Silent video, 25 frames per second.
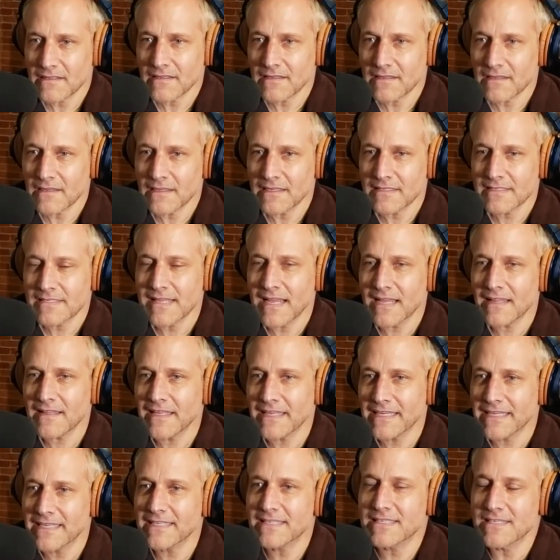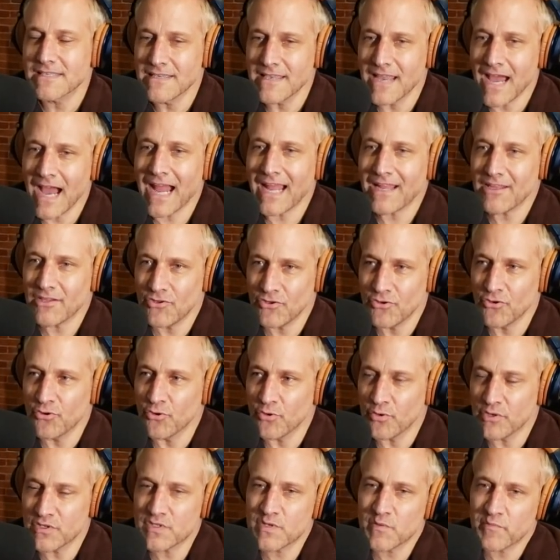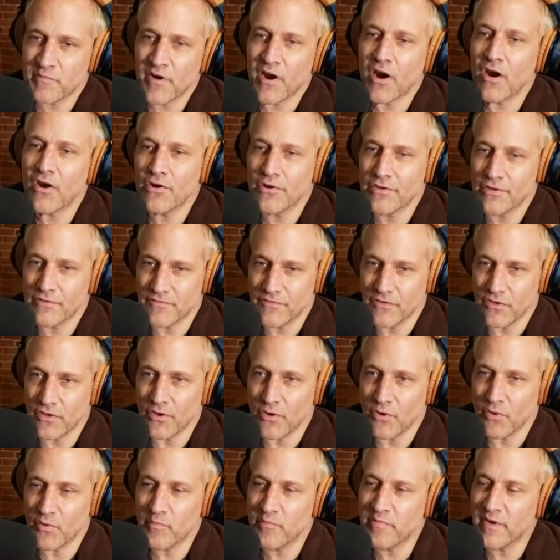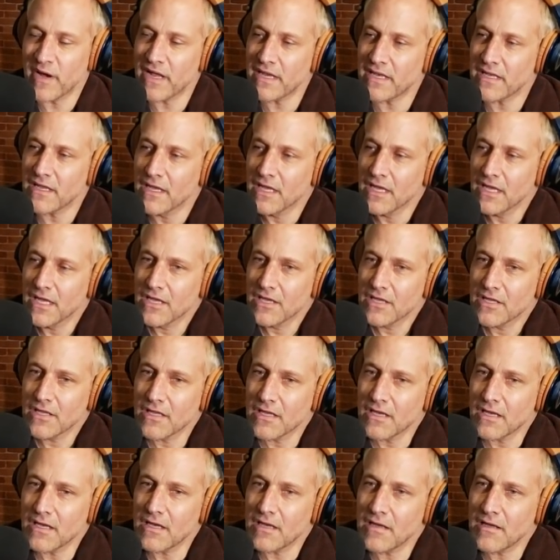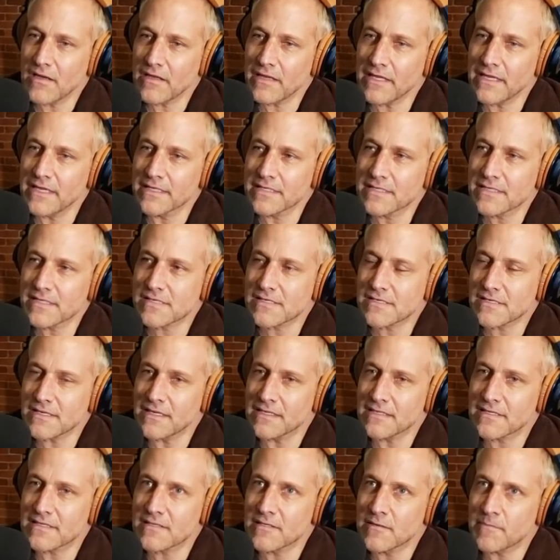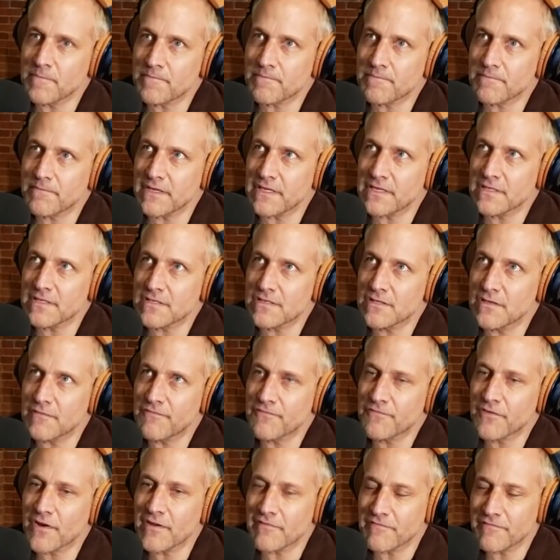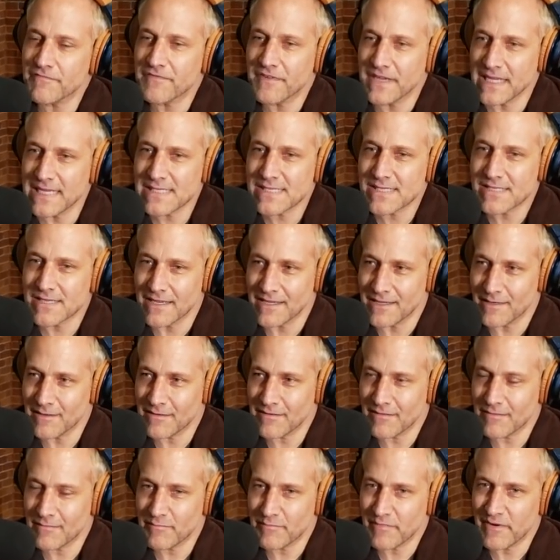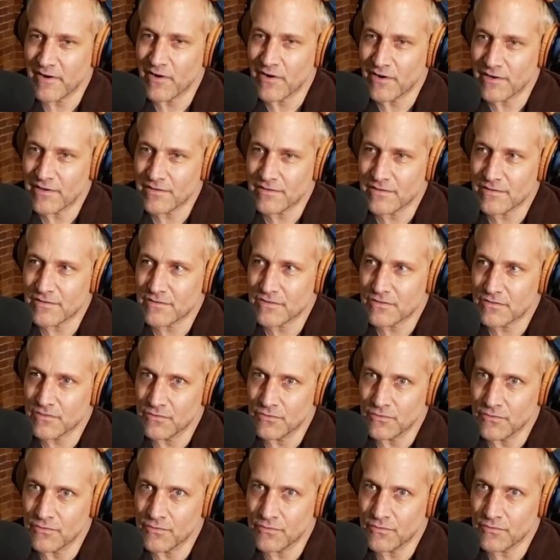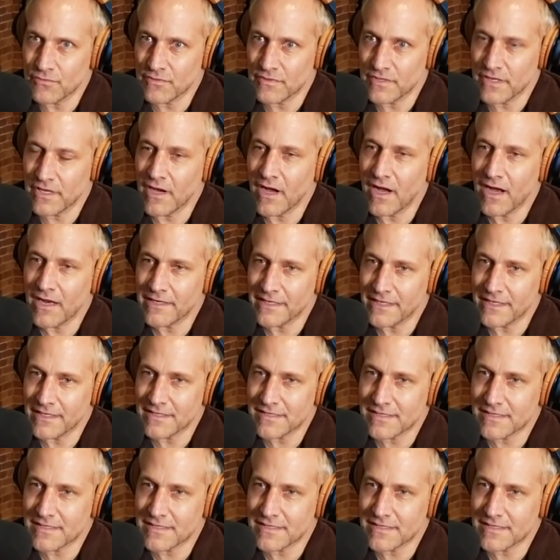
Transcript: it's not like it's not you. It's a part of you, but it's the front facing part to the audience.